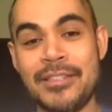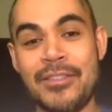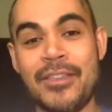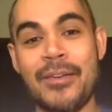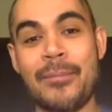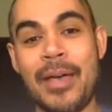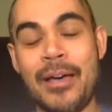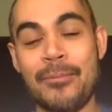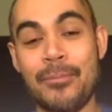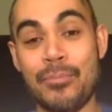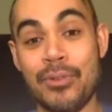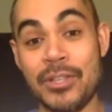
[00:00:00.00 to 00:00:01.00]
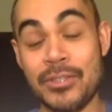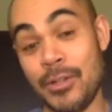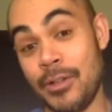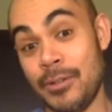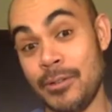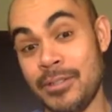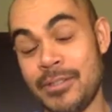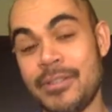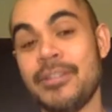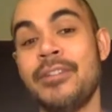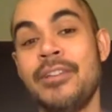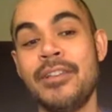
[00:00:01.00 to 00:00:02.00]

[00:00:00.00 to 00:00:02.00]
you think about Brussels.